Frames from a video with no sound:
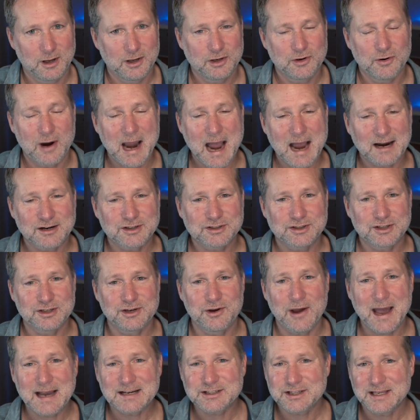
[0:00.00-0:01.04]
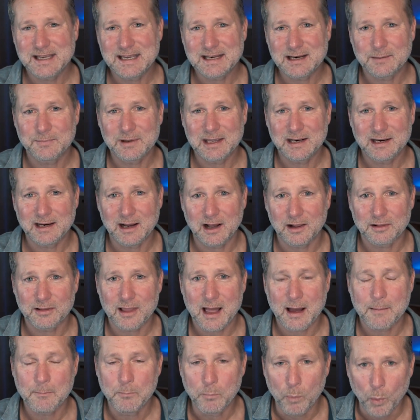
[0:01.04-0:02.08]
You actually end up getting a
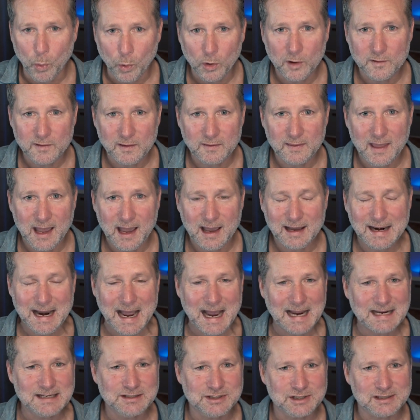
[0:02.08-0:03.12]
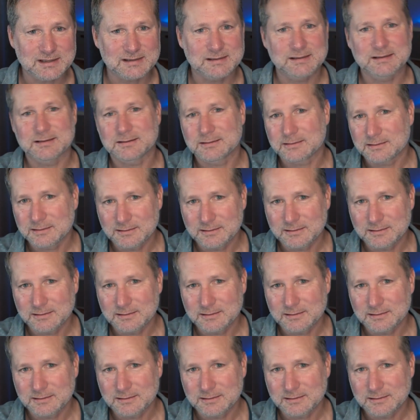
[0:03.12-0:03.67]
lot more than that. I just